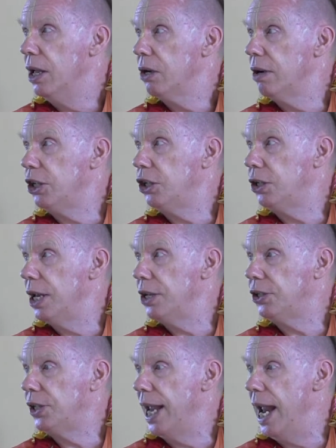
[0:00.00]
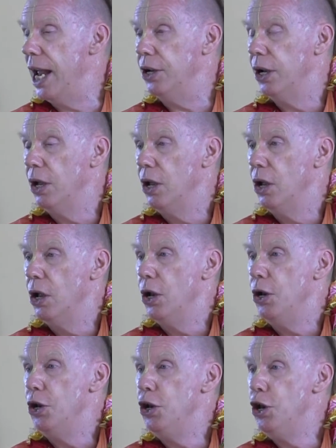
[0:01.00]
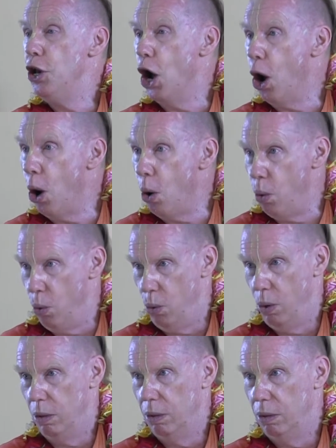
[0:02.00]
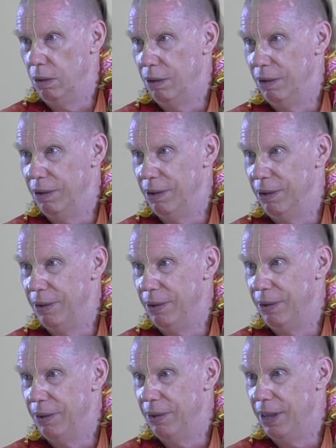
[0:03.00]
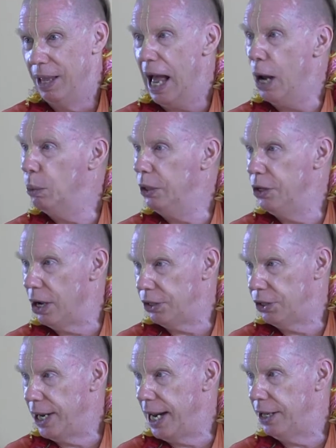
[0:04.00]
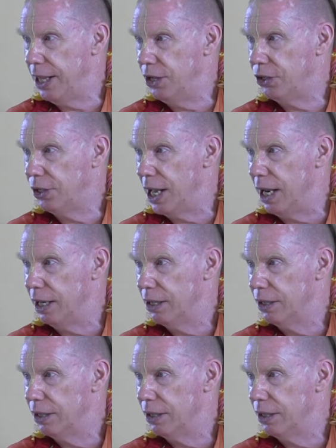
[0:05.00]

Krishna said, no, I will not take these things